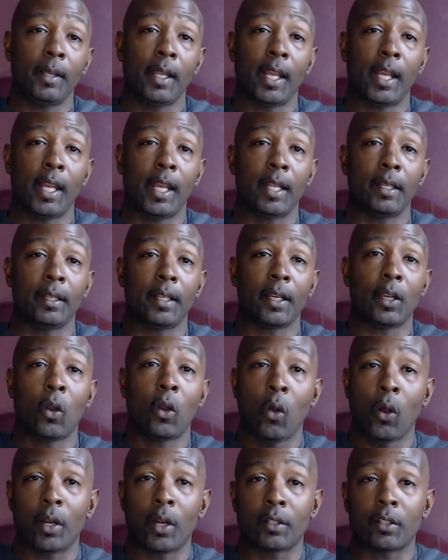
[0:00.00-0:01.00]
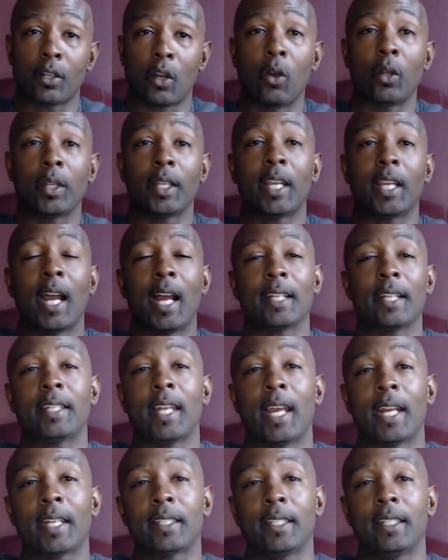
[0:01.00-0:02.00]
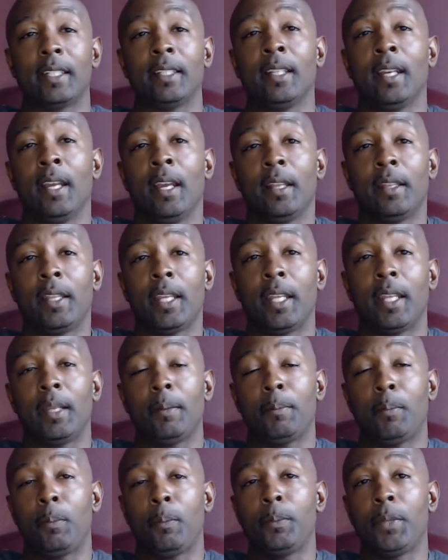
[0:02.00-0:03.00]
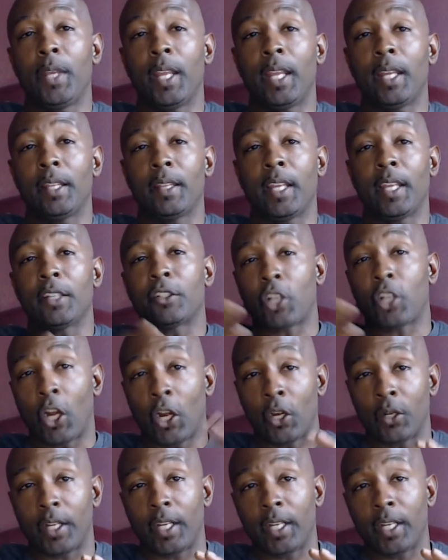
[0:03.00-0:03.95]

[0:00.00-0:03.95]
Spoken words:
and the courts are only contacting the attorney